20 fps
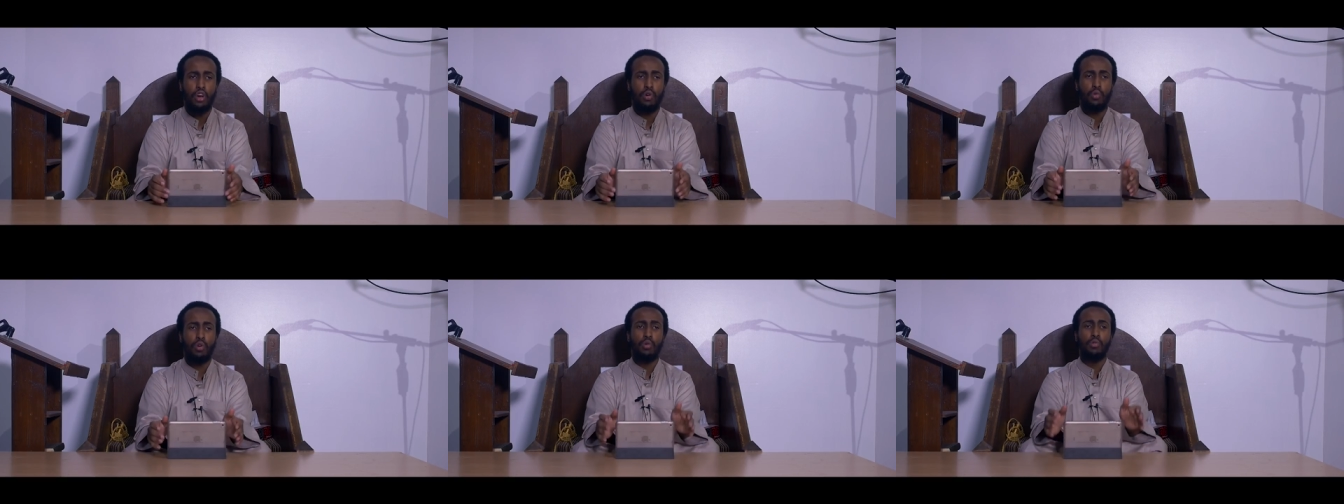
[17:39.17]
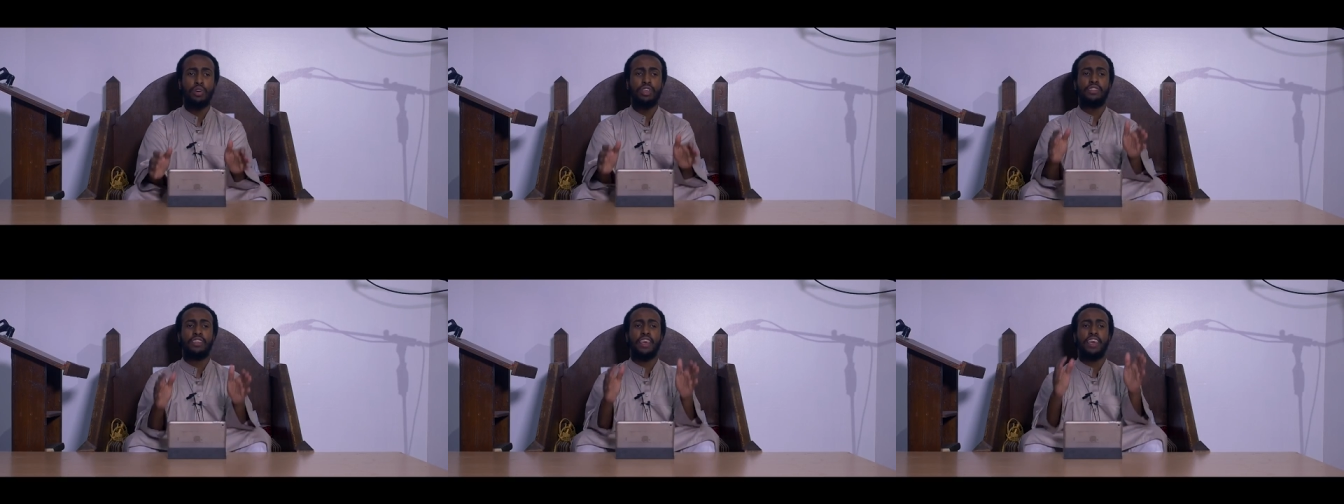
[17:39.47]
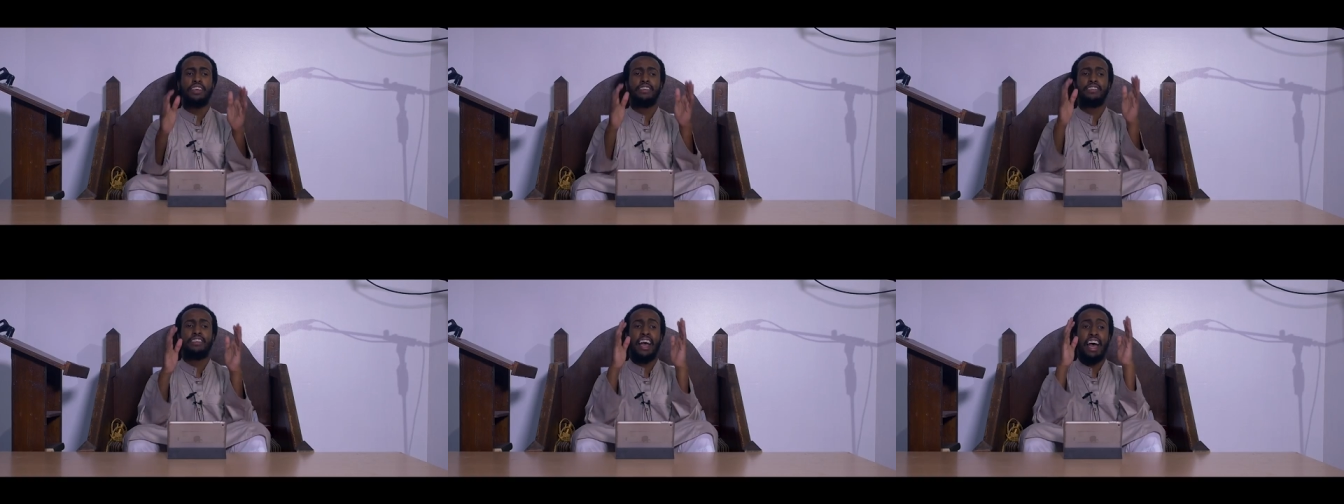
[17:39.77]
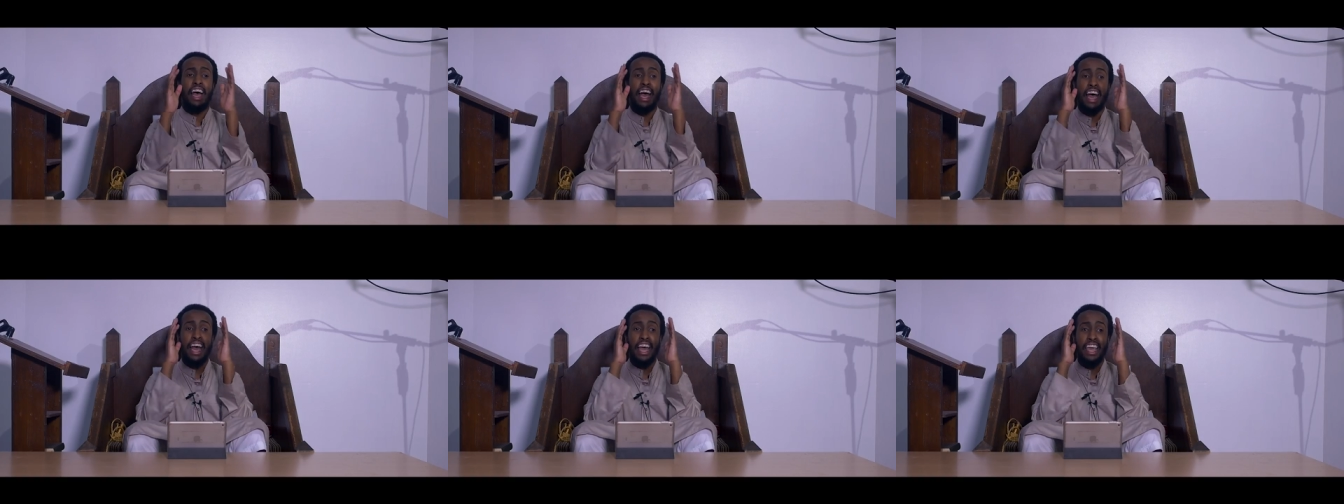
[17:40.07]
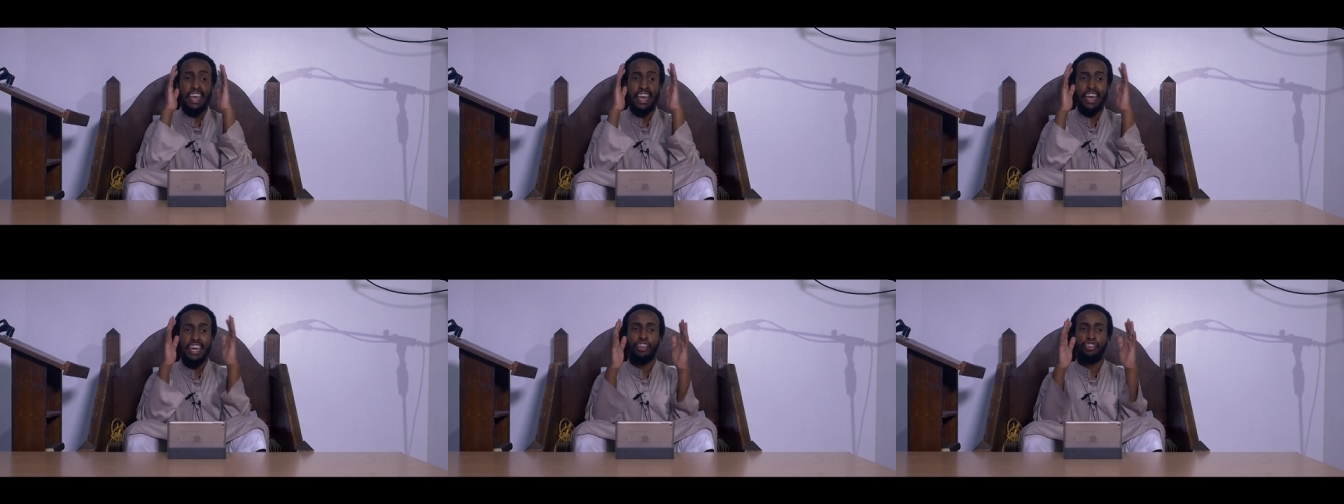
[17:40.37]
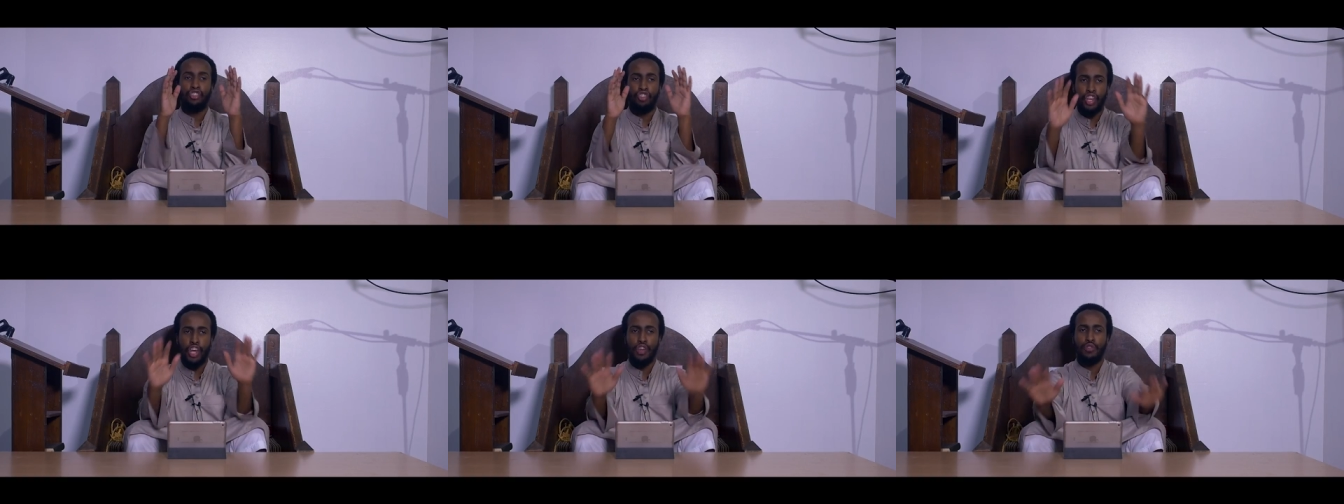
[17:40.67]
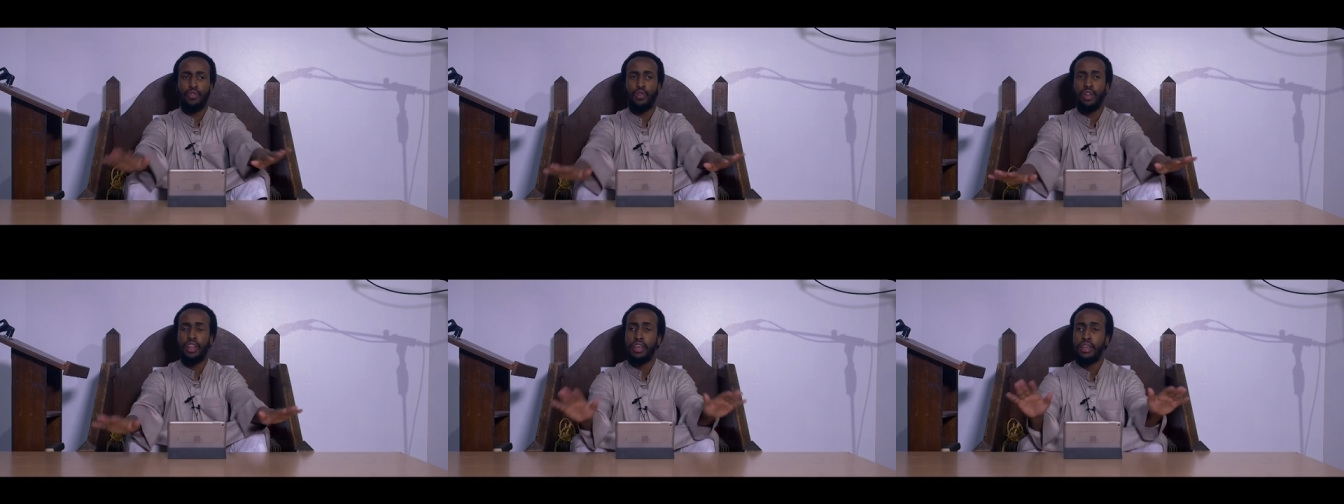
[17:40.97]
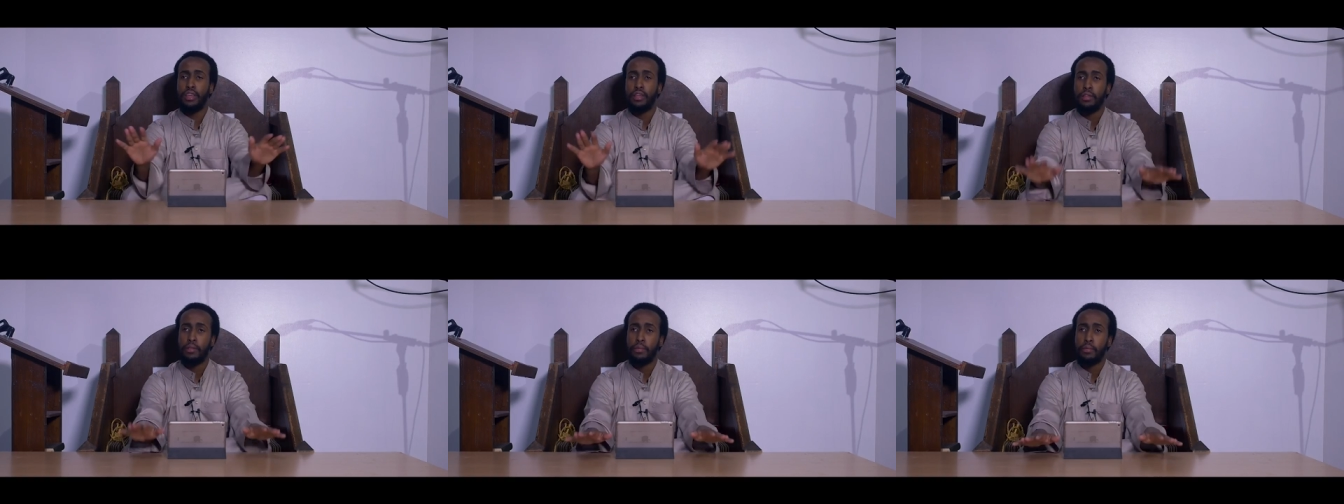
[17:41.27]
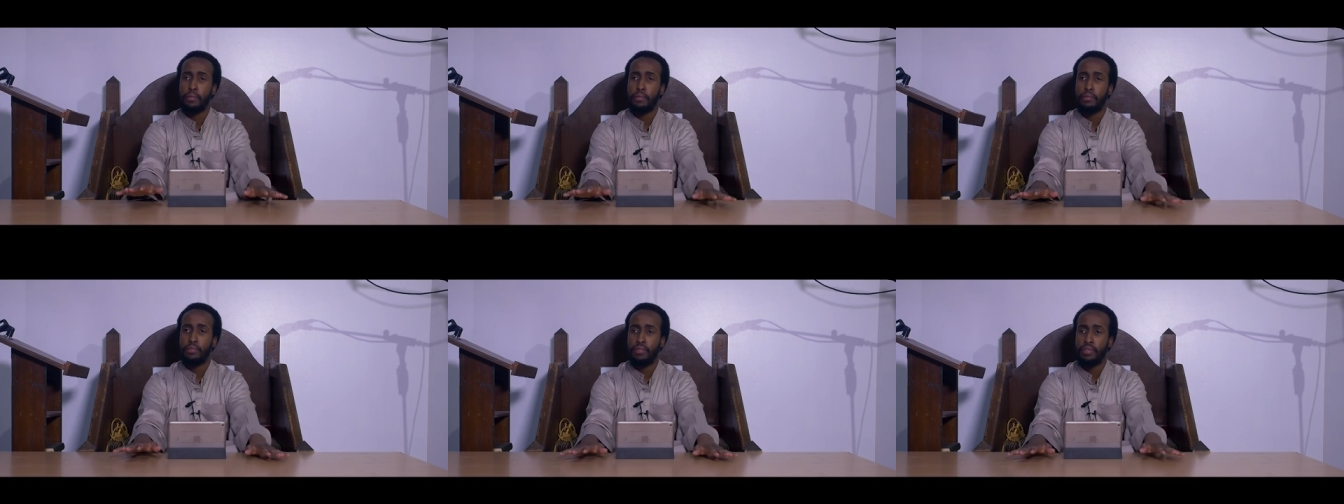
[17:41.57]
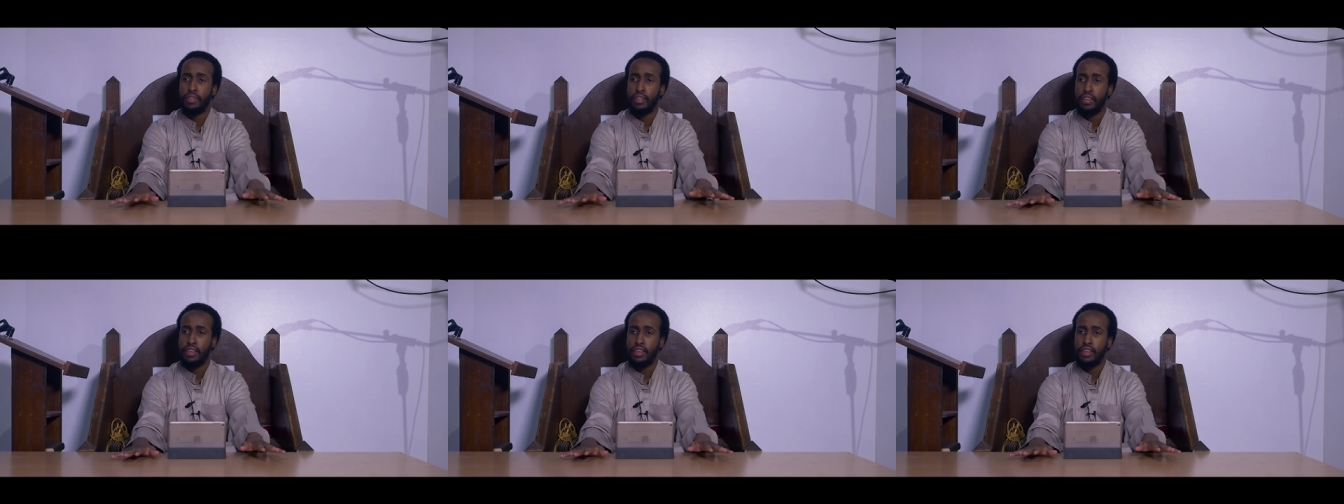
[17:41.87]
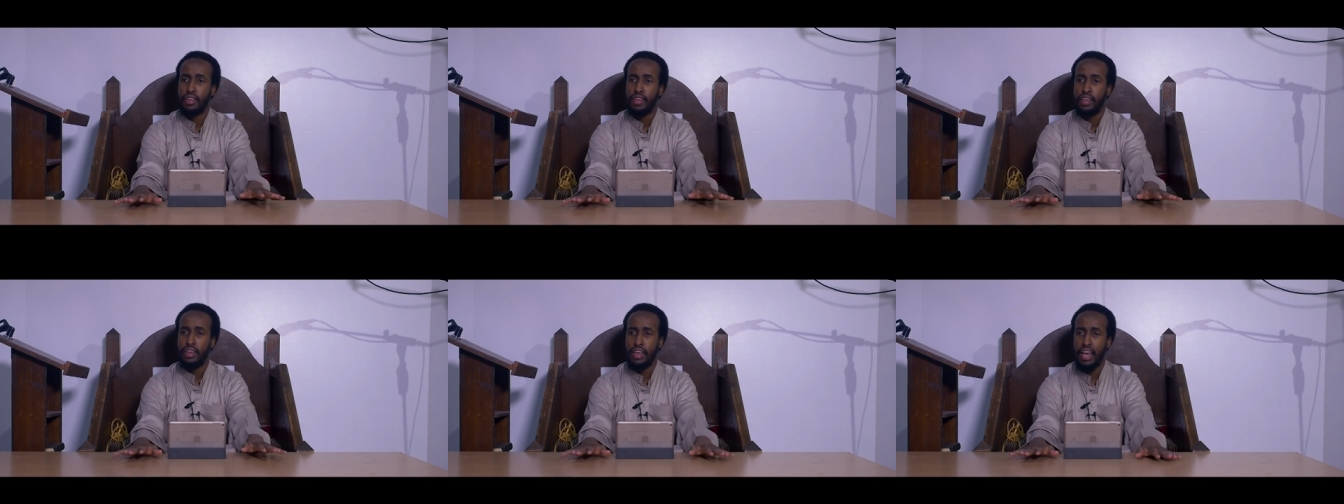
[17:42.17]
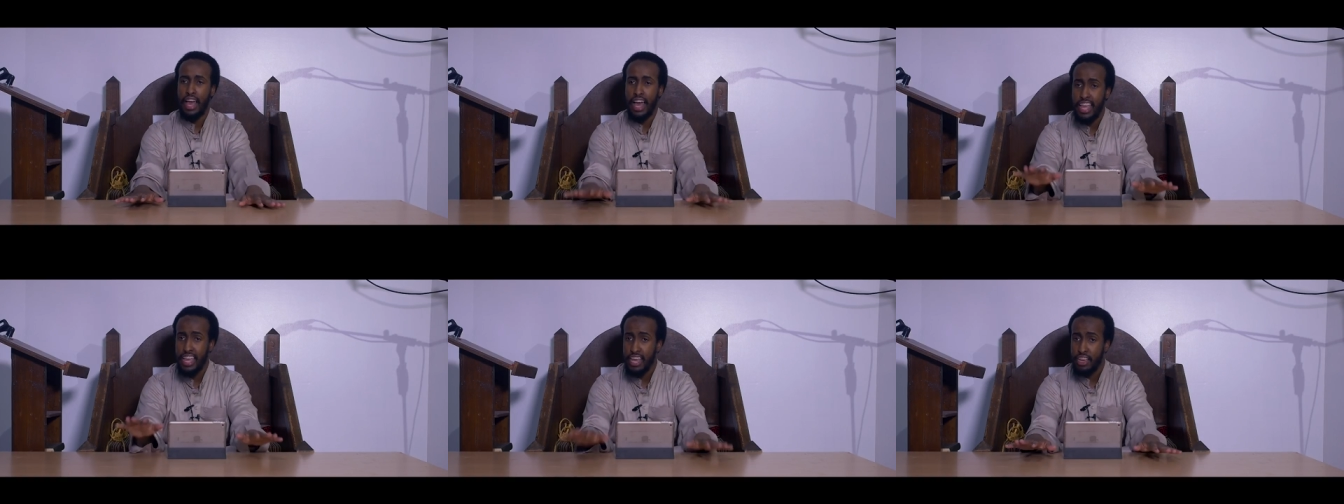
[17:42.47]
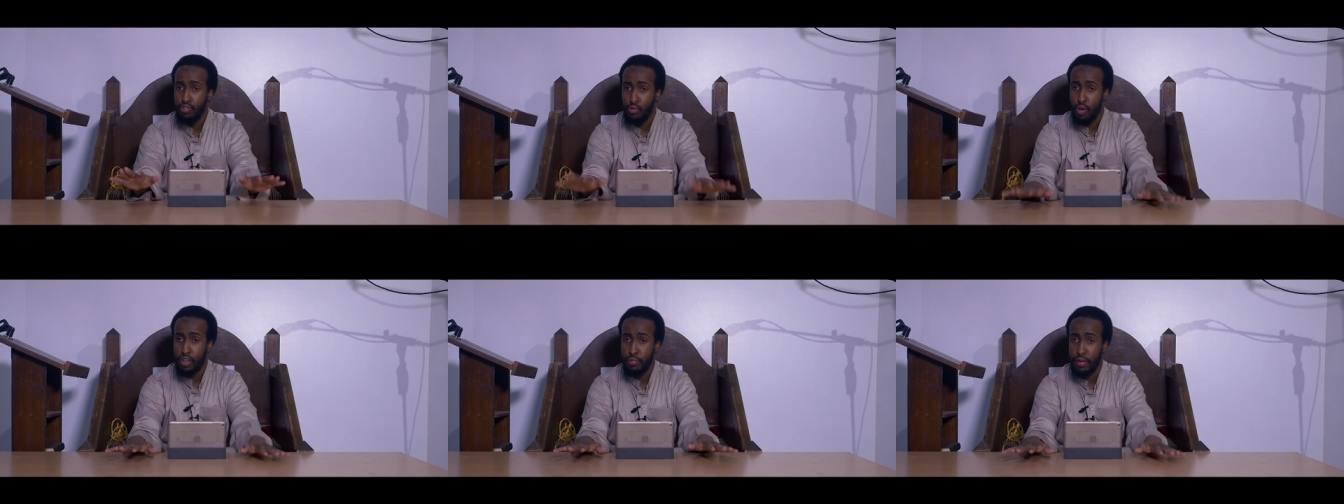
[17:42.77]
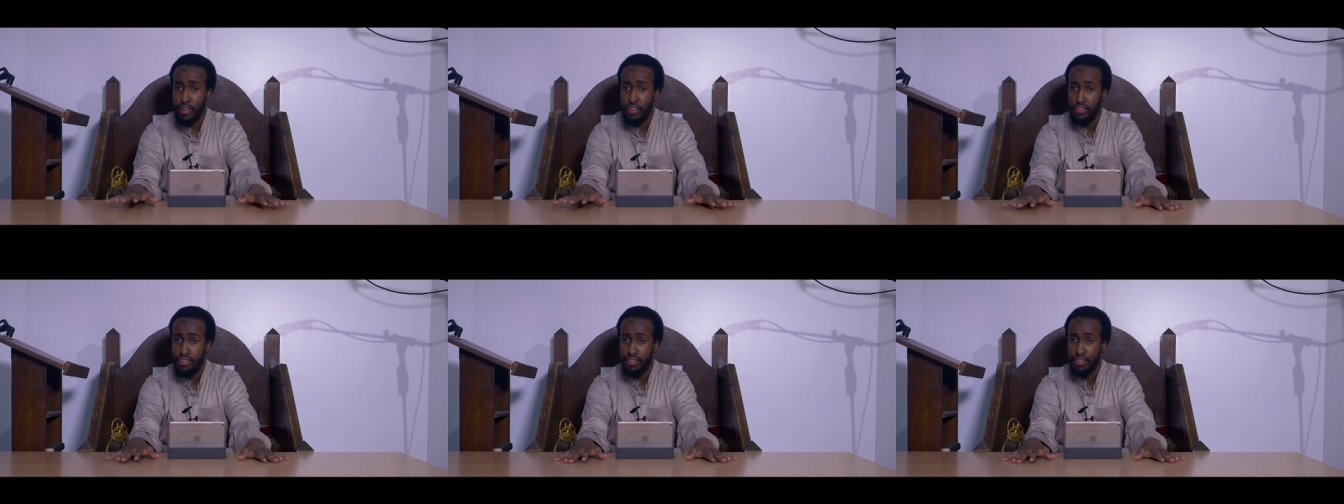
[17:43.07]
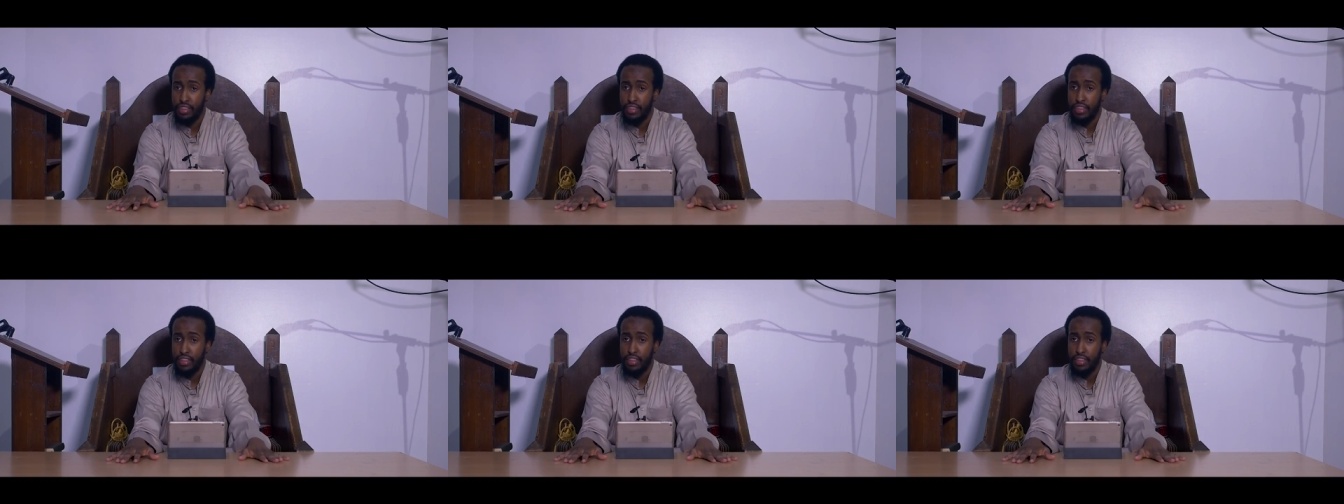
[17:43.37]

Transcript: What we say is the ayah is general. Ayah is what, brothers?